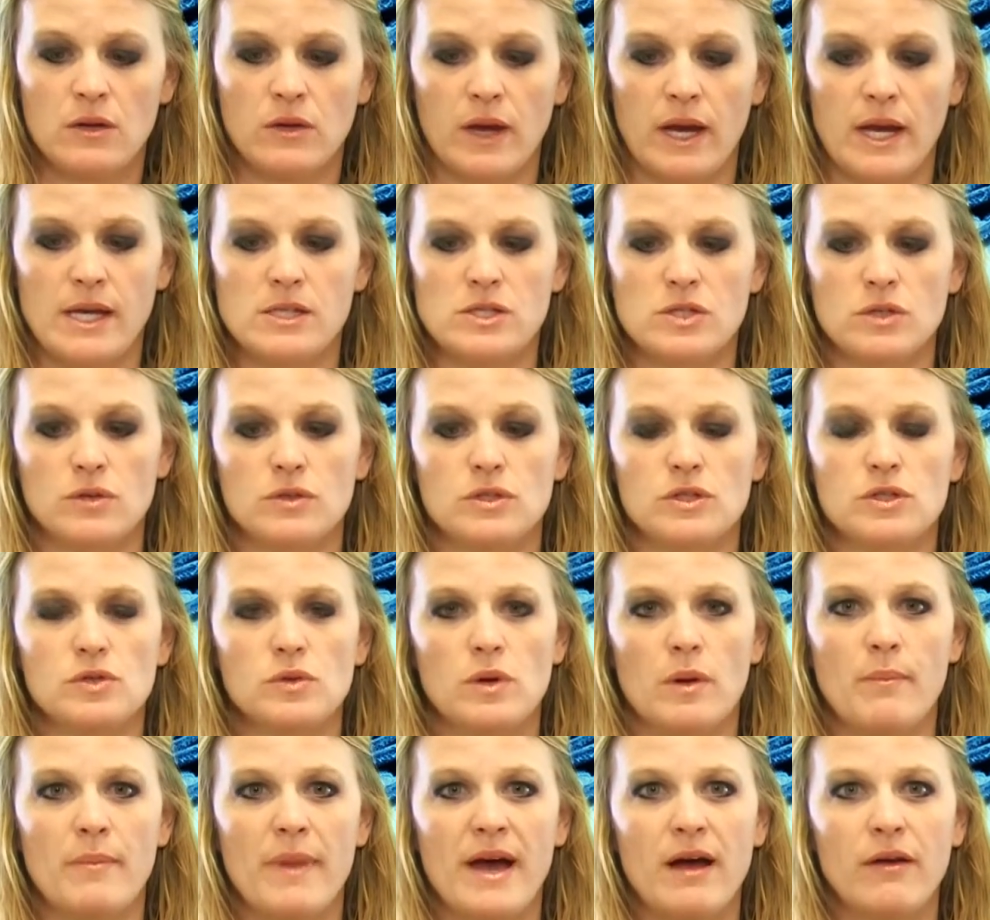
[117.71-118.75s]
Okay, so to do
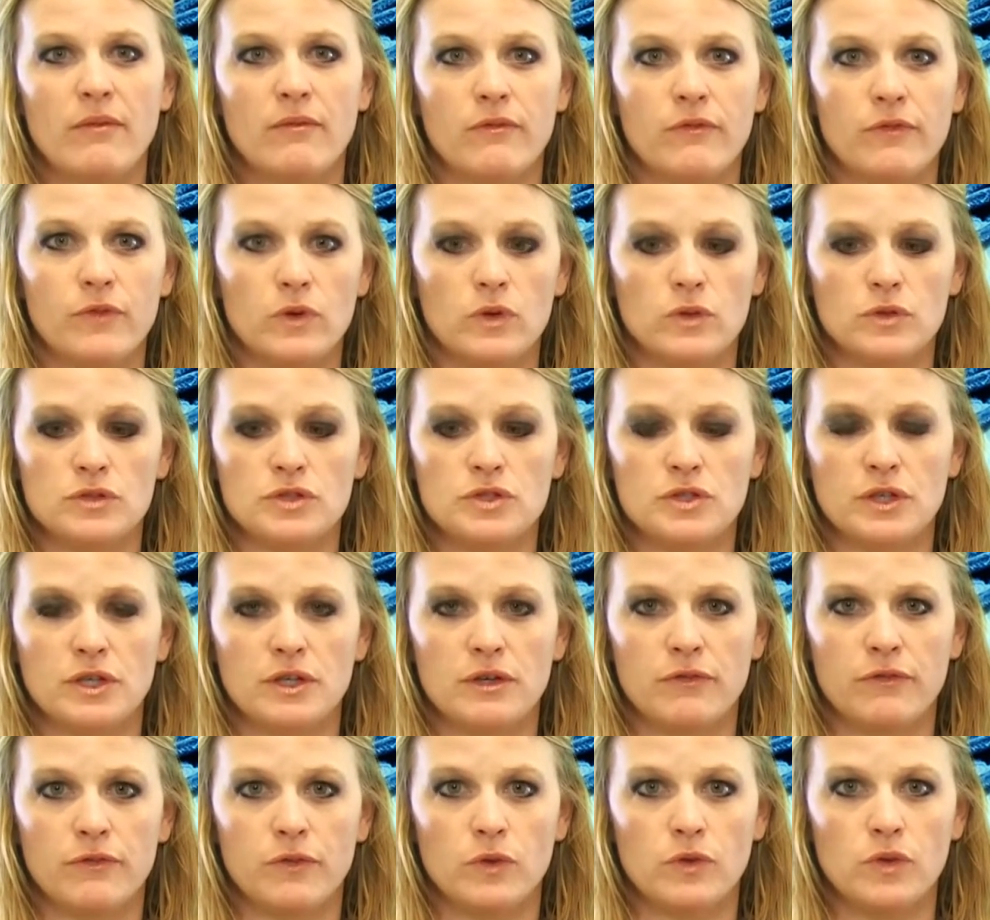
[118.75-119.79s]
a mountain fold, you're going
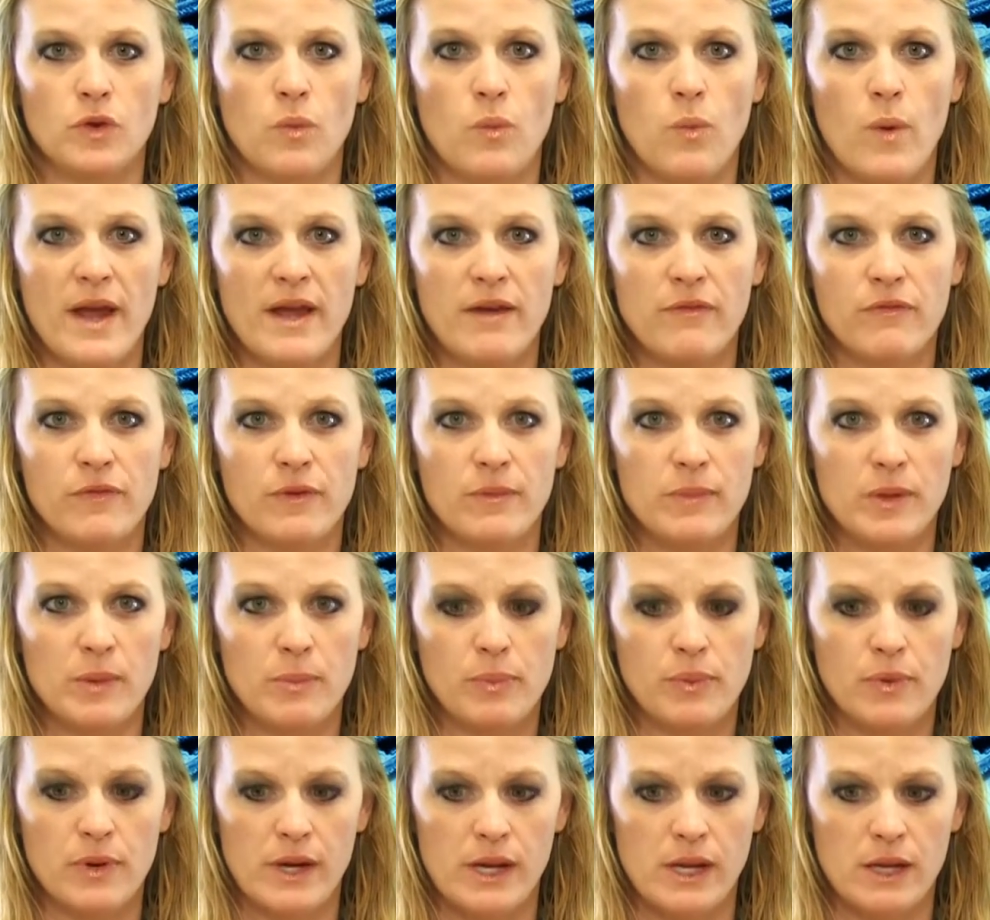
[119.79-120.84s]
to fold away from the
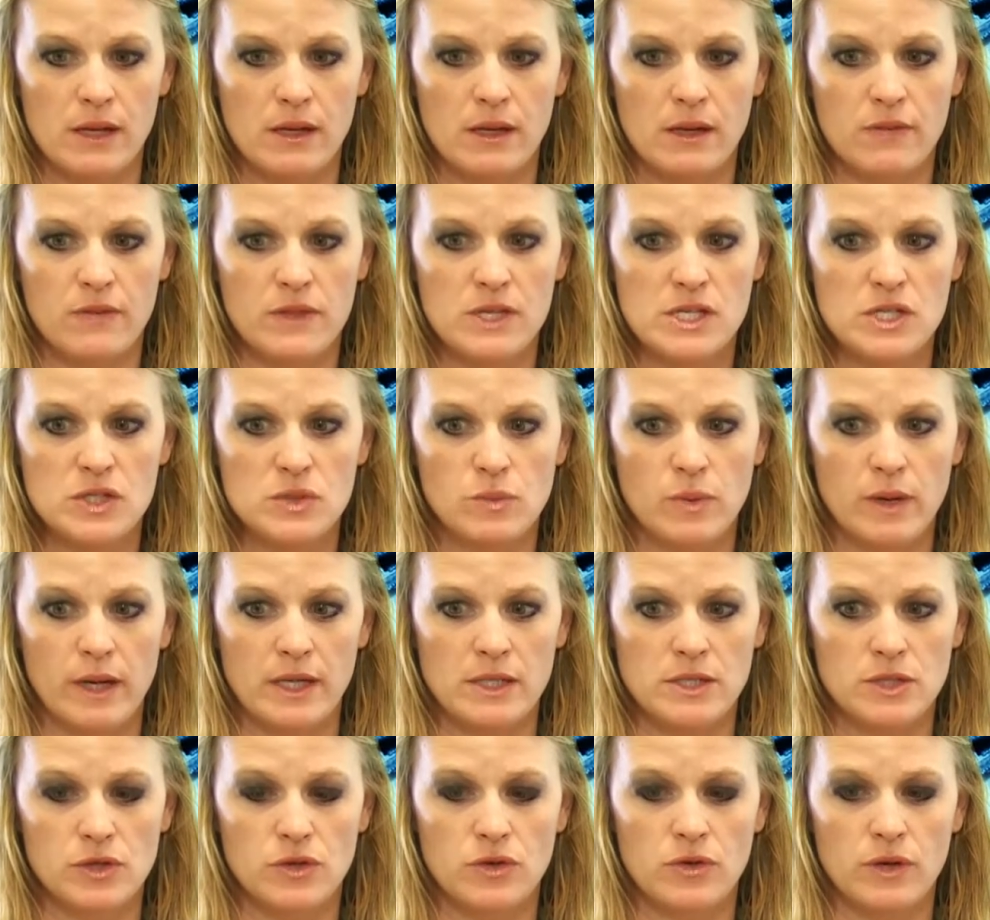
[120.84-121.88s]
print this way
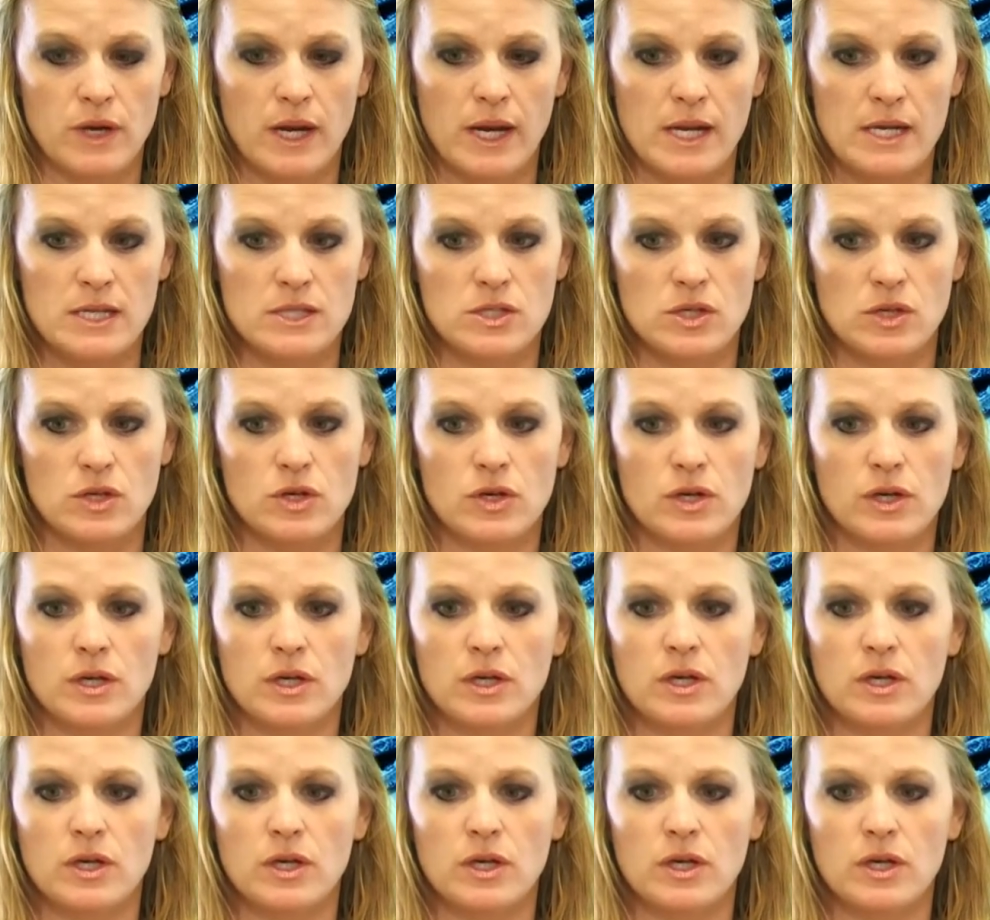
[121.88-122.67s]
to create it. So you're going to